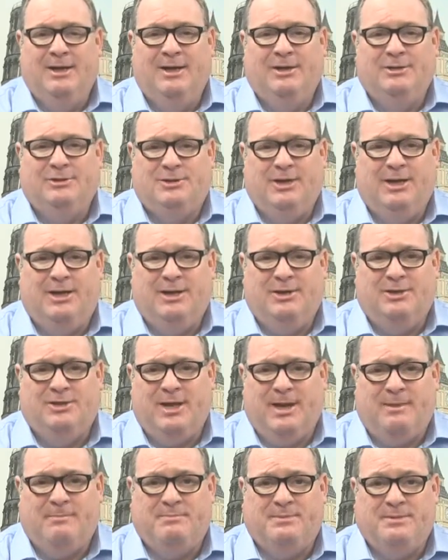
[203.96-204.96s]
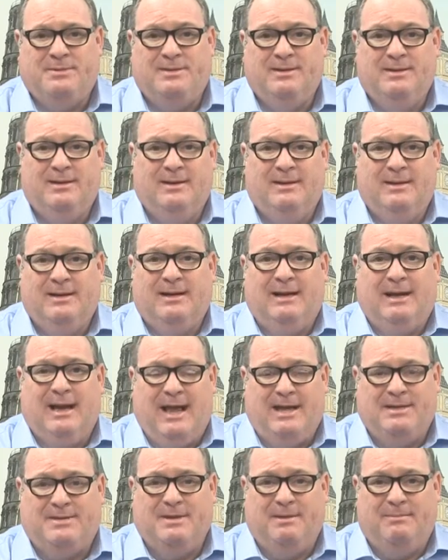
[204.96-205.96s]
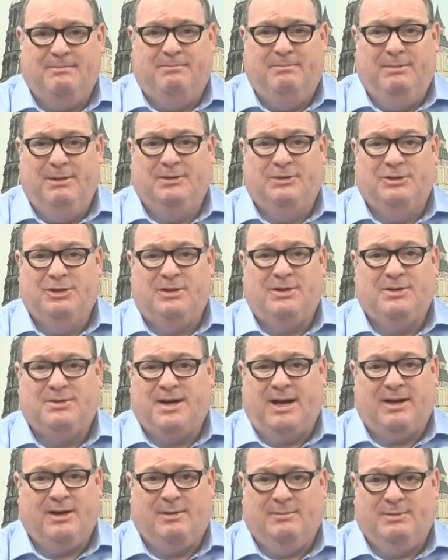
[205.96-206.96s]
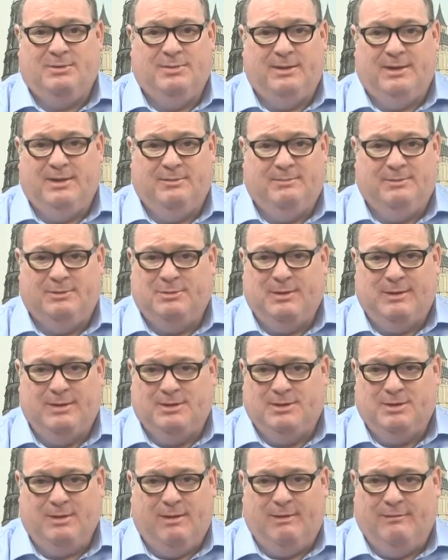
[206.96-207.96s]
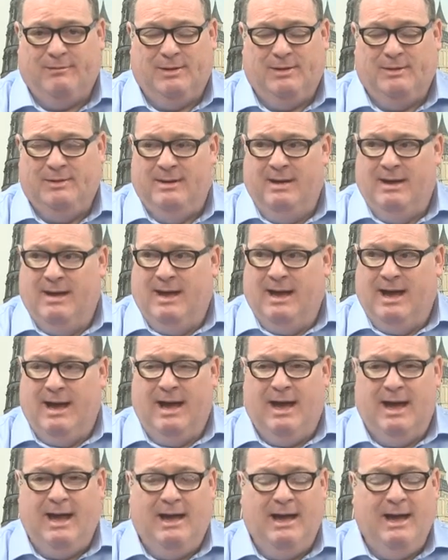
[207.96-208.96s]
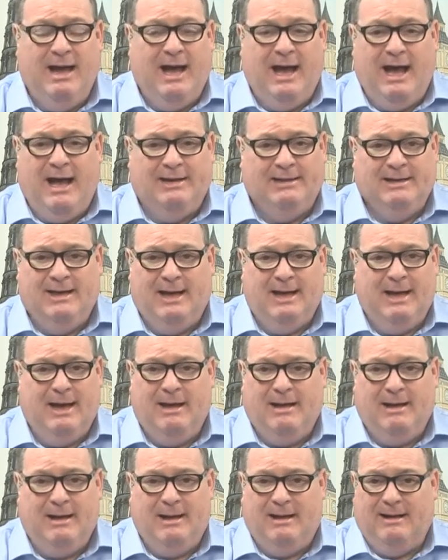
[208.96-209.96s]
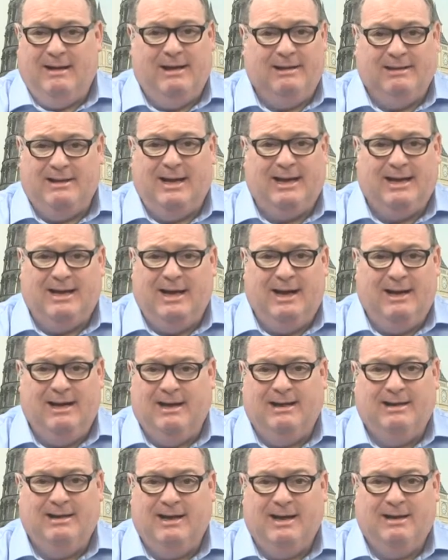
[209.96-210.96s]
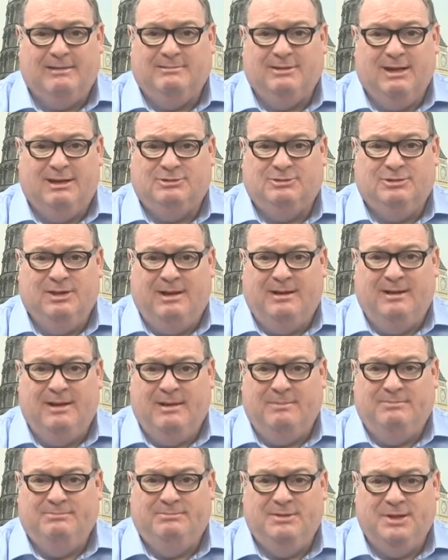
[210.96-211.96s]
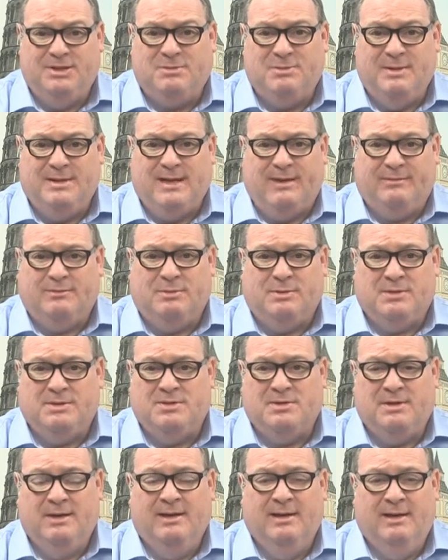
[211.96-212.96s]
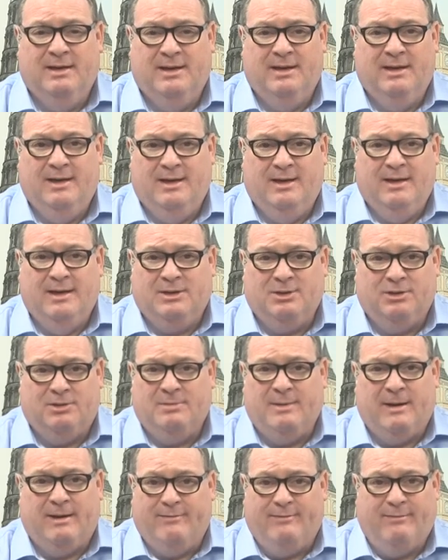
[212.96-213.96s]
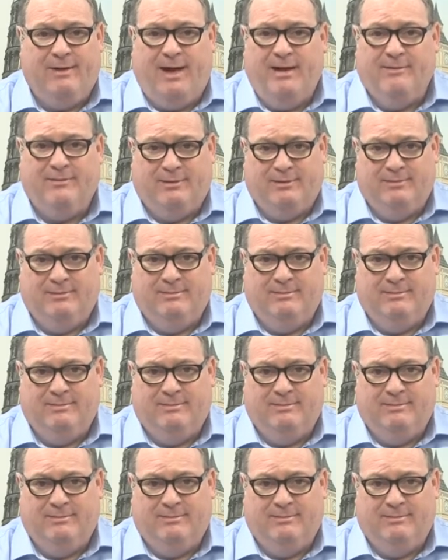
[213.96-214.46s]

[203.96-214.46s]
Chicken chips, glass of jug of sangria between the two of you, and a sweet afterwards. You're talking about a fiver.